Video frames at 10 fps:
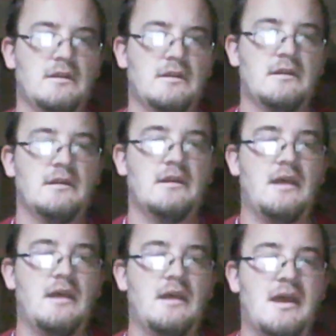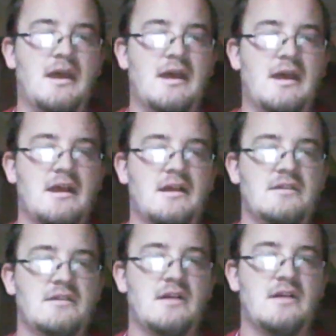And a lot of people
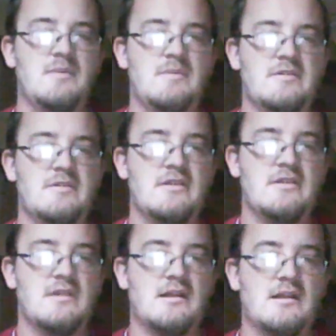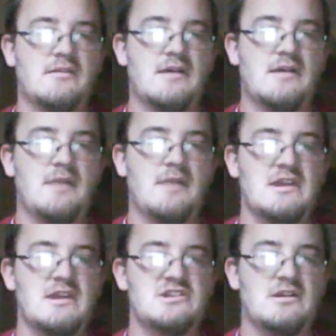said there was a lot of combination and all
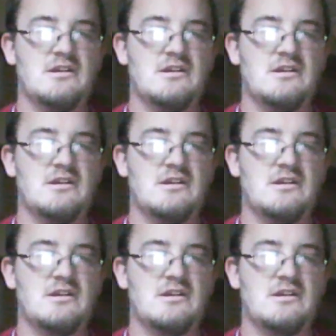that.